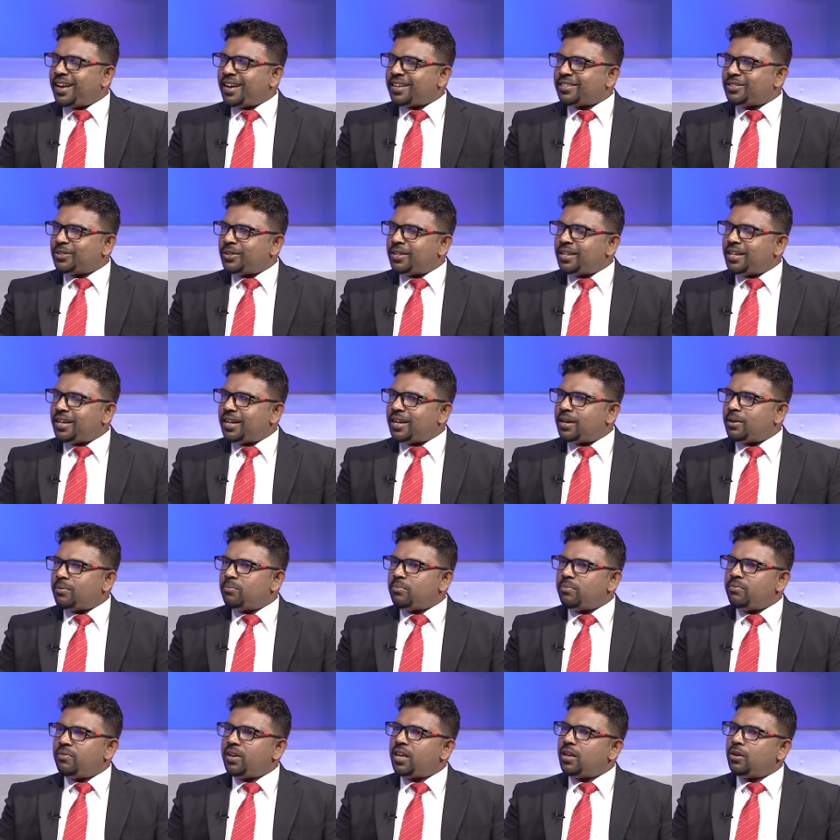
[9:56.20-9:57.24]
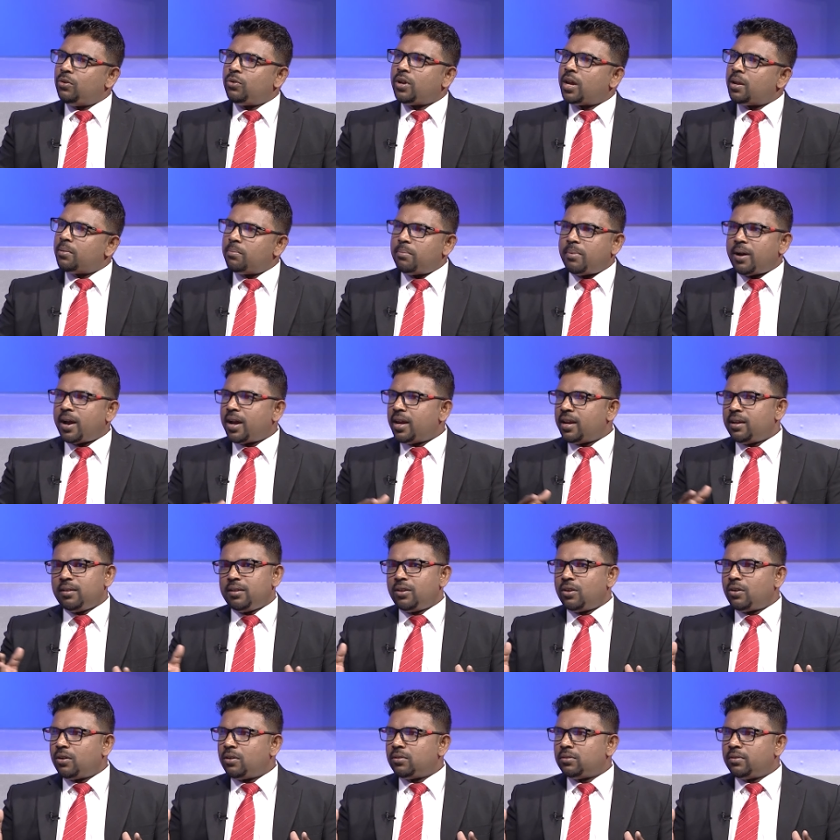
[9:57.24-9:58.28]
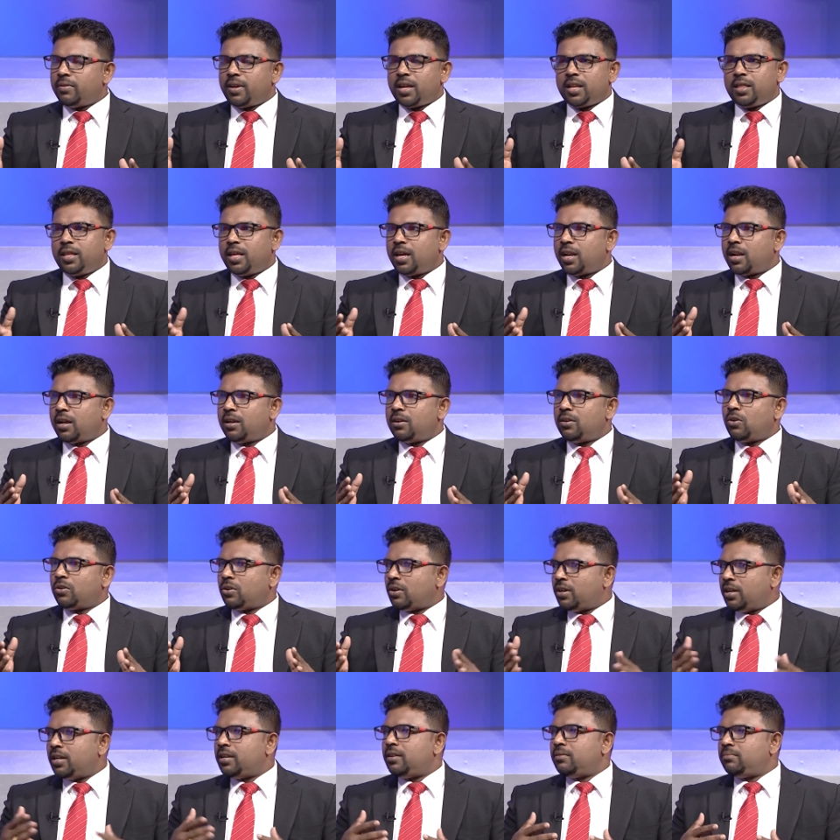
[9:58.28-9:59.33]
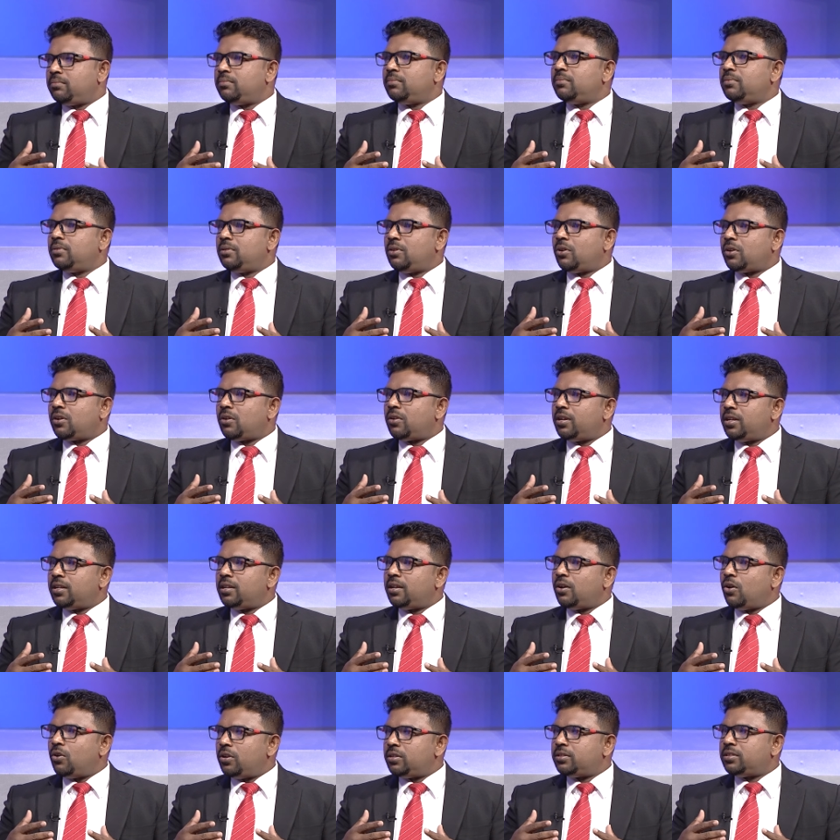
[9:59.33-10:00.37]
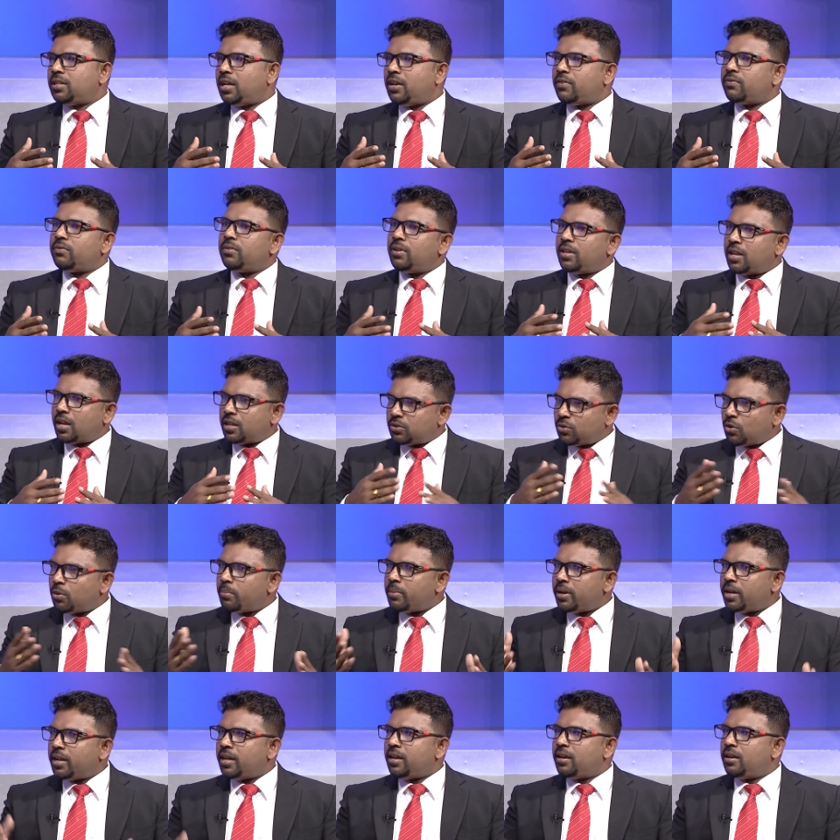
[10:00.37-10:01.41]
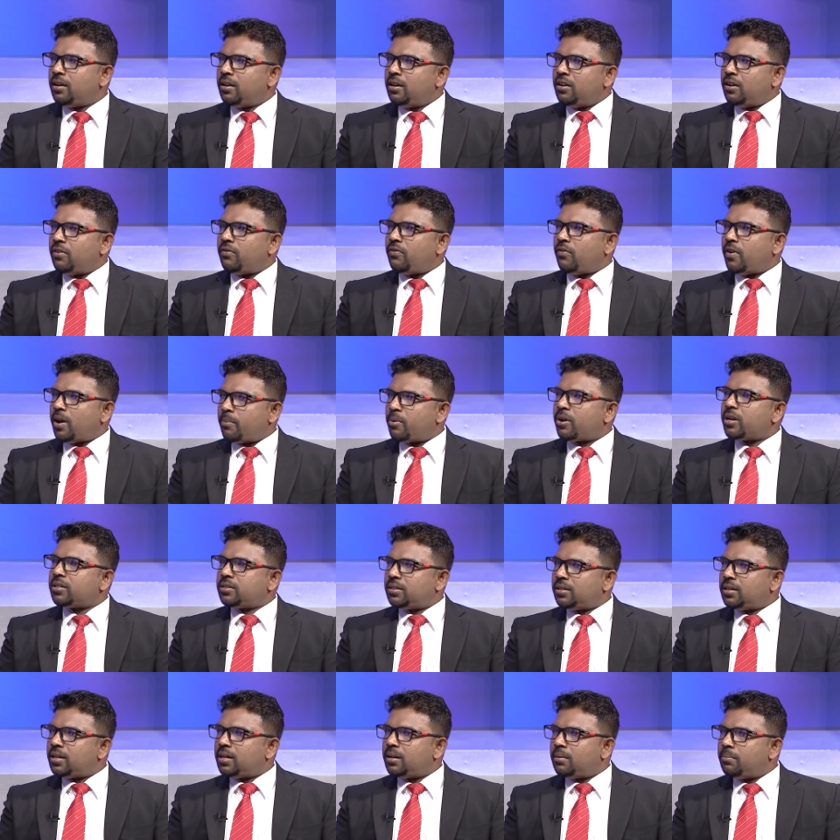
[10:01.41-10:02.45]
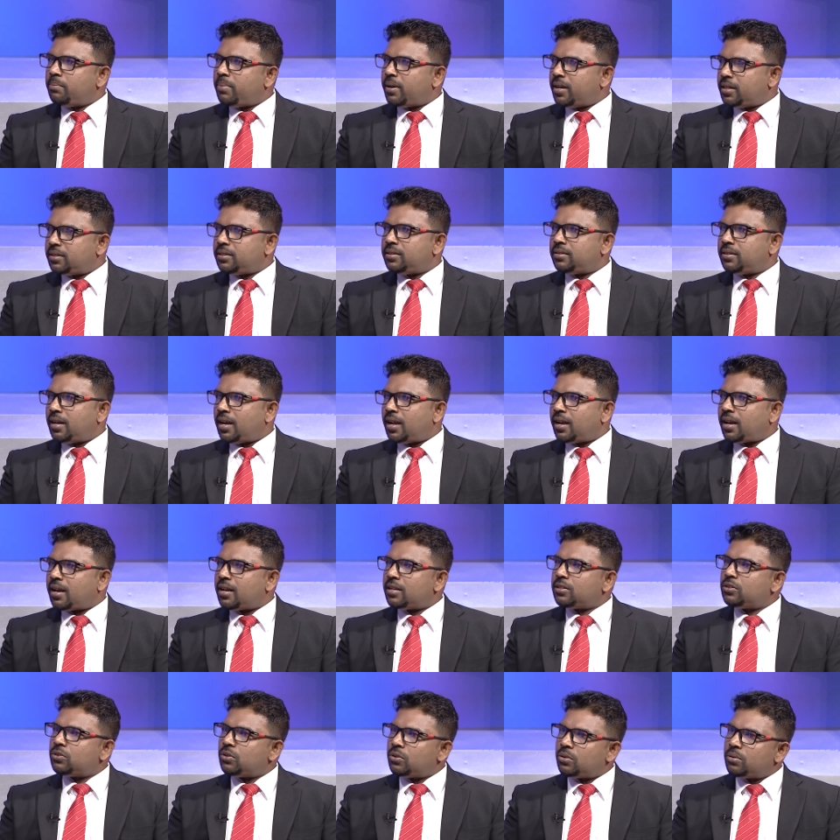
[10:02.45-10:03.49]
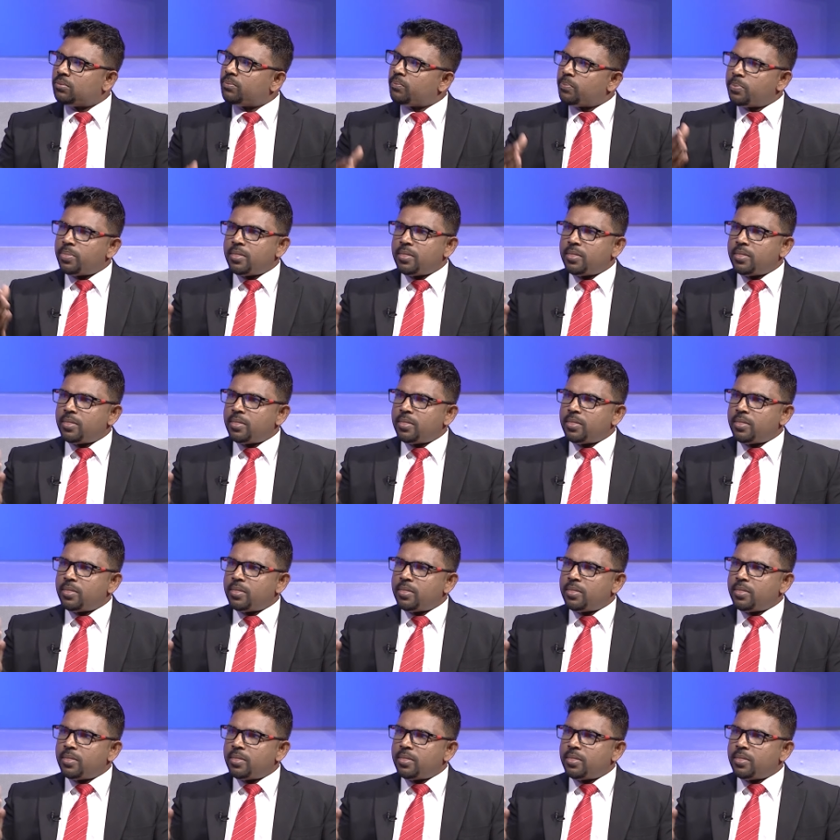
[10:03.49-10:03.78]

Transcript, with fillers: Actually, we, you can buy. You know, there there are not only not only all safe. There are so many fire protection companies in Sri Lanka. So. Ah.